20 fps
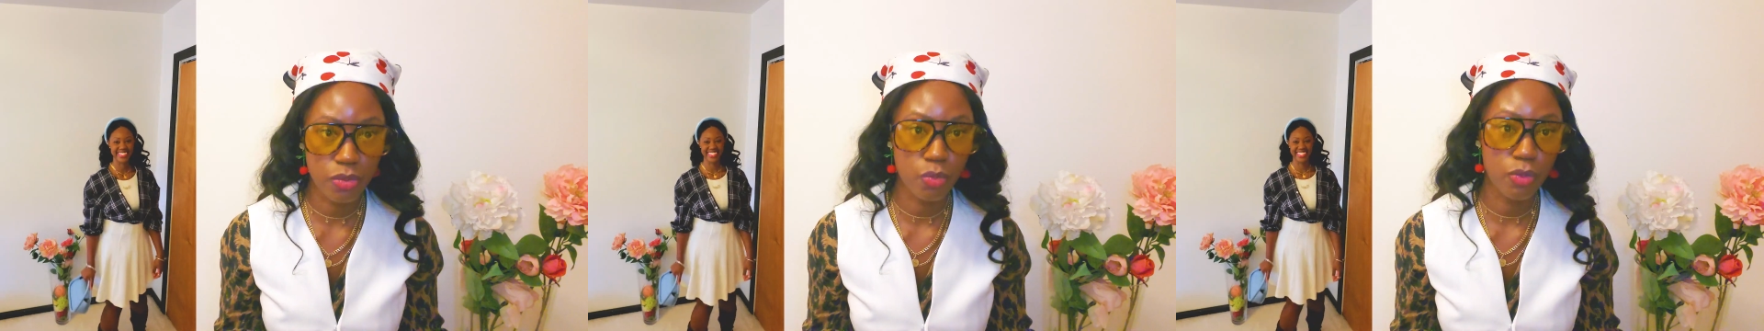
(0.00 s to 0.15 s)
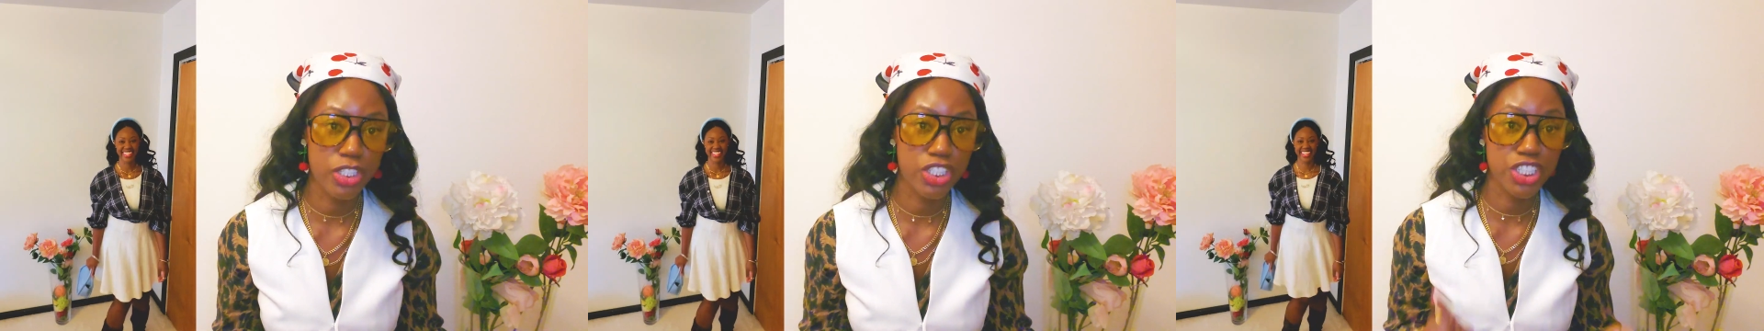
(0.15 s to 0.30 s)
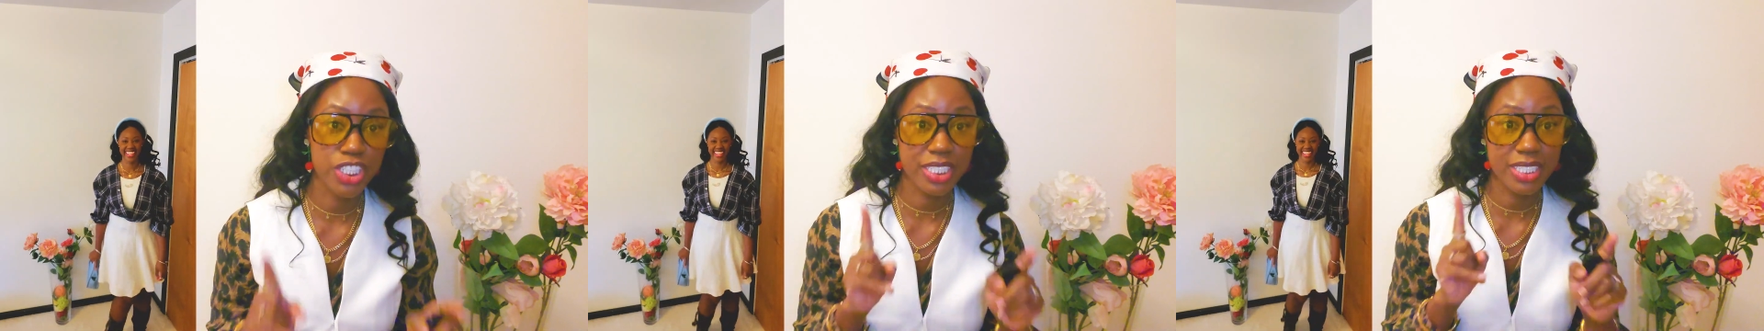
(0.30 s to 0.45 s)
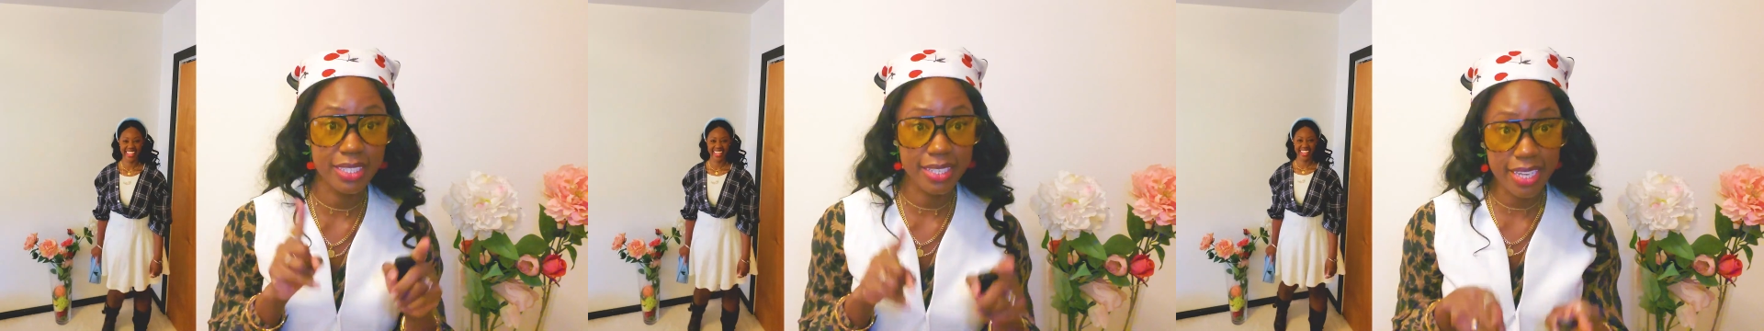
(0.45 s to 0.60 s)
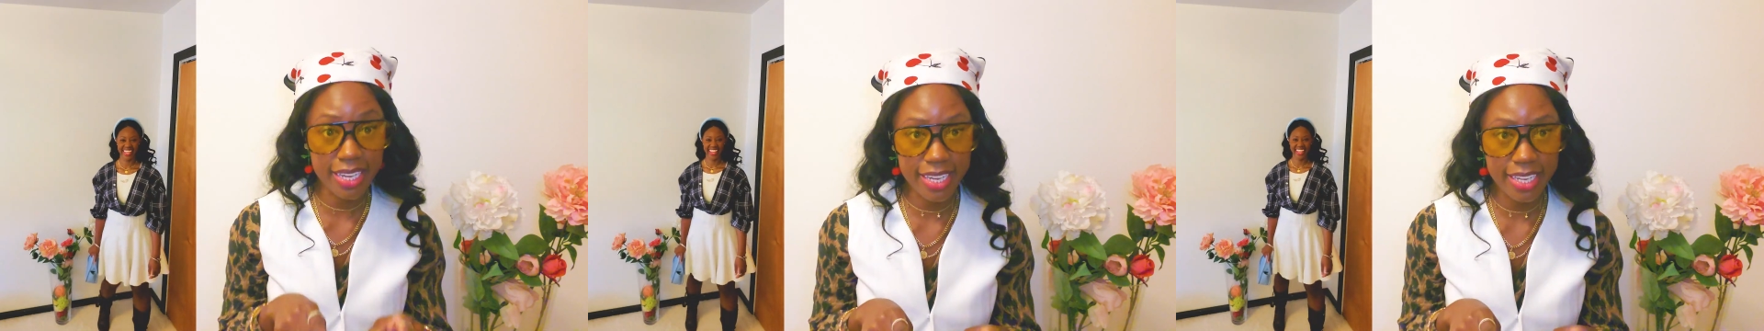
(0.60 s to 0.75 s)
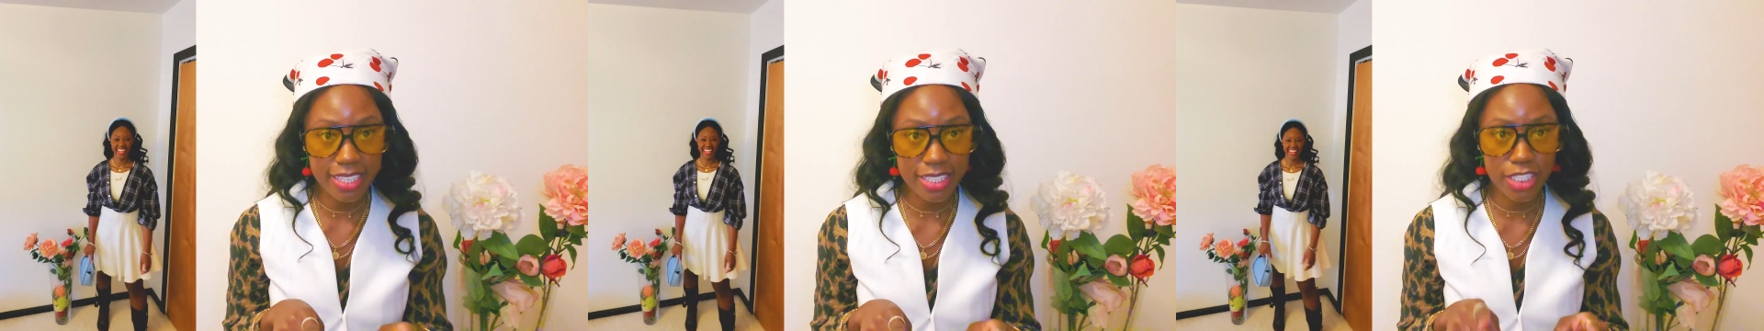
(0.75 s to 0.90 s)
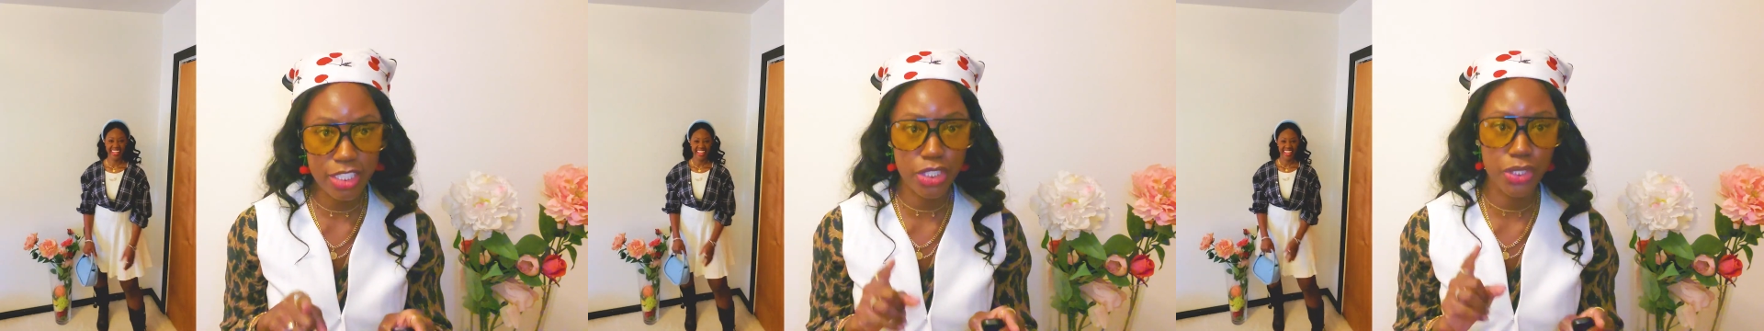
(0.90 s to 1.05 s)
which is
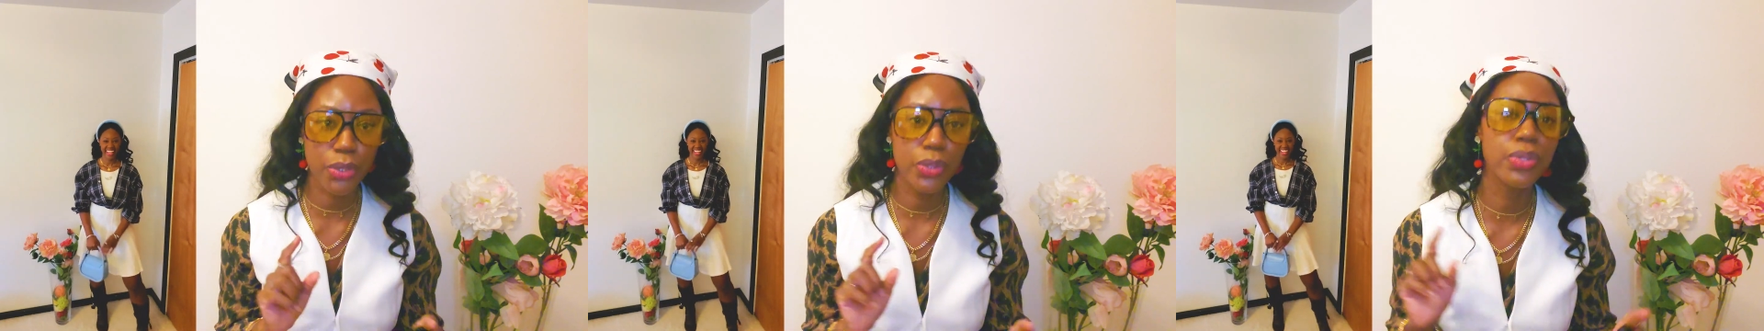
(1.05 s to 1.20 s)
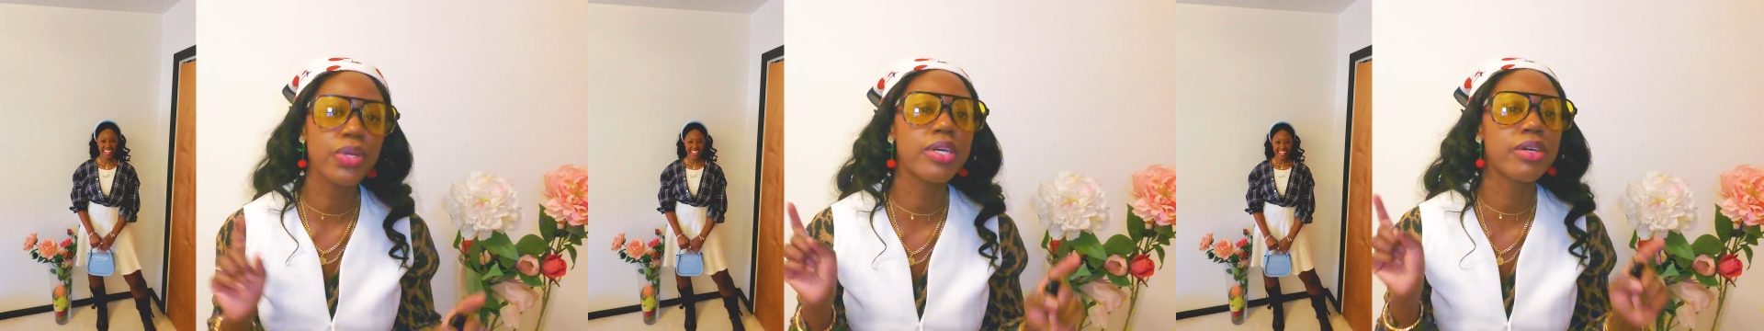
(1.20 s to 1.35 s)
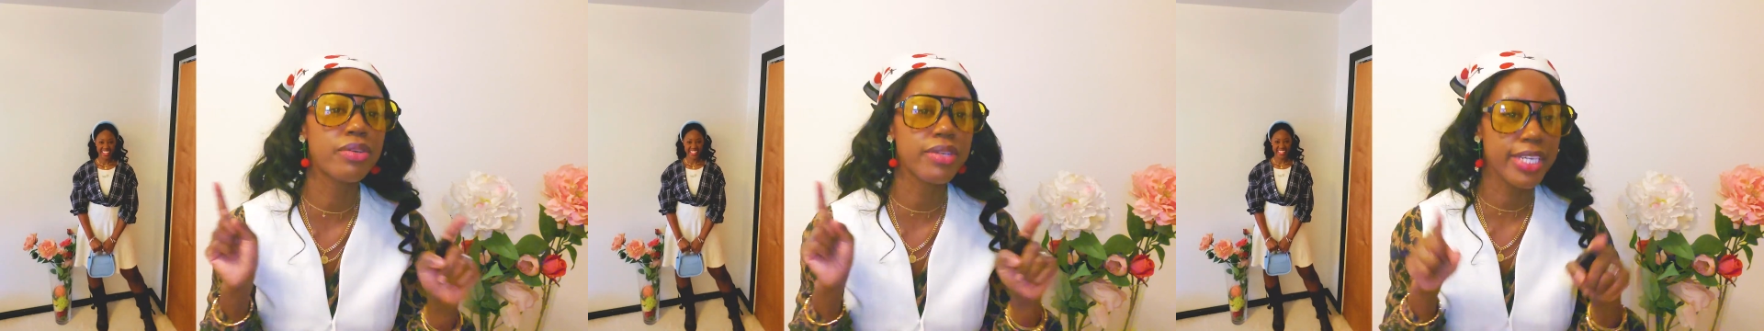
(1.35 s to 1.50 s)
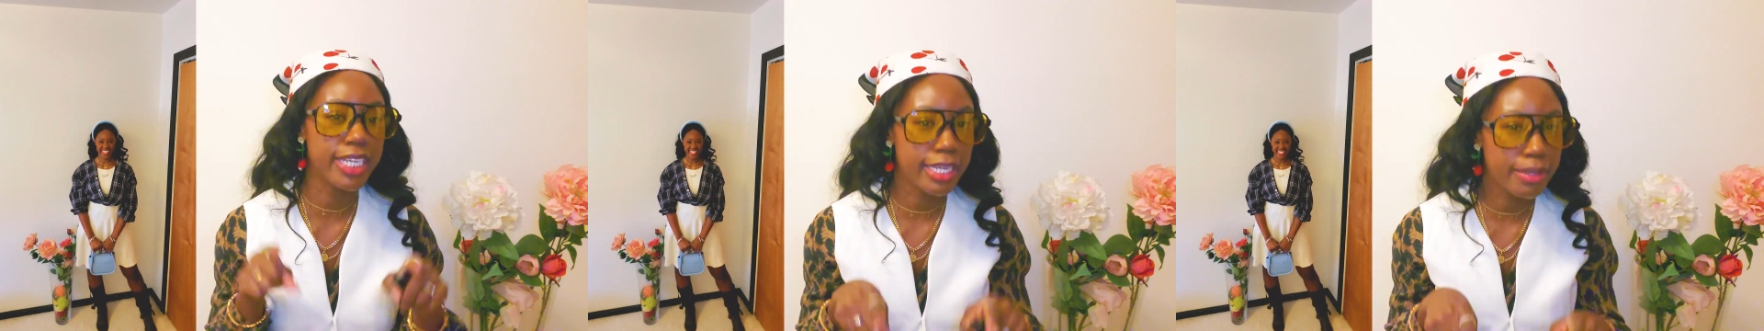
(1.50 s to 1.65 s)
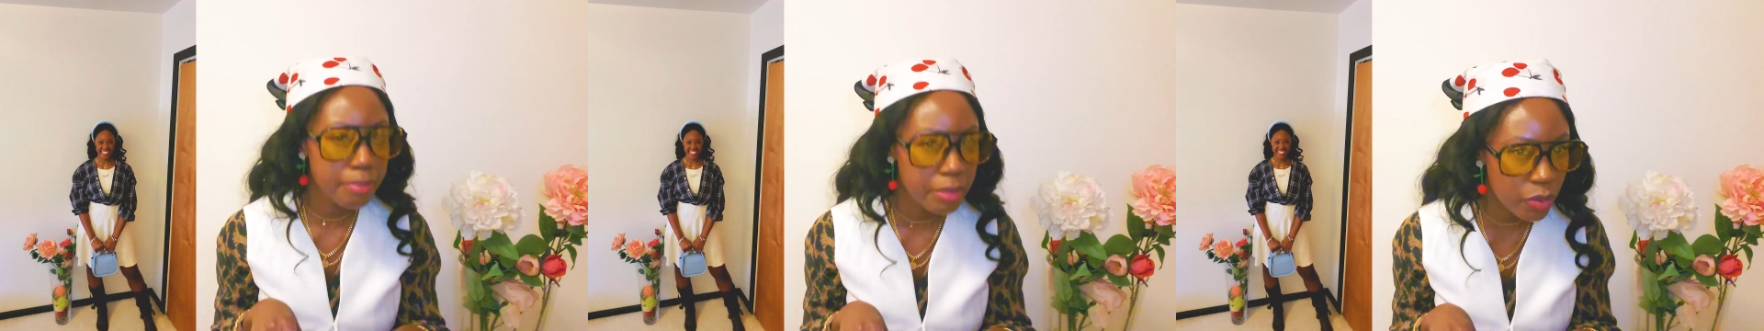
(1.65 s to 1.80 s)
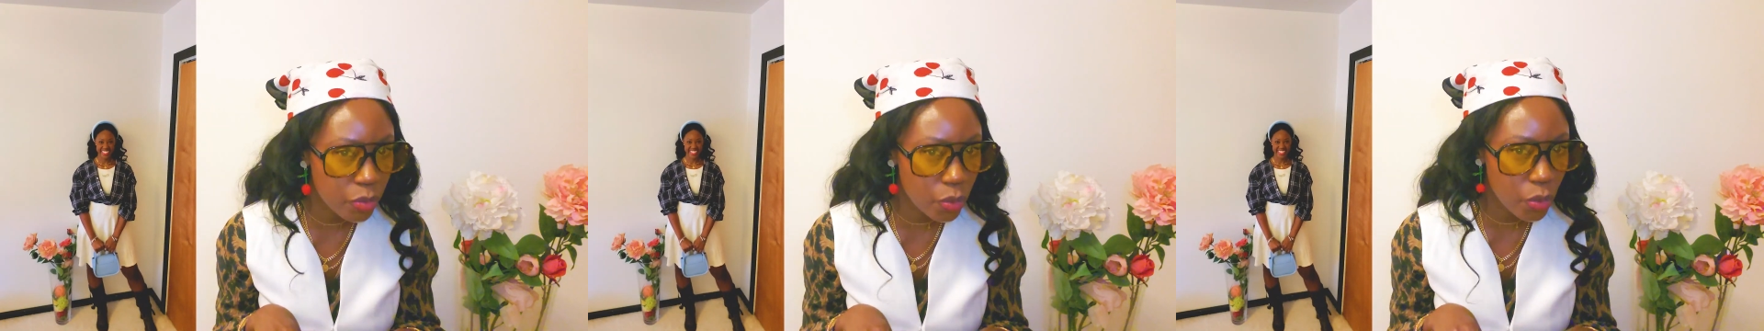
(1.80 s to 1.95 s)
knit, so it'll keep me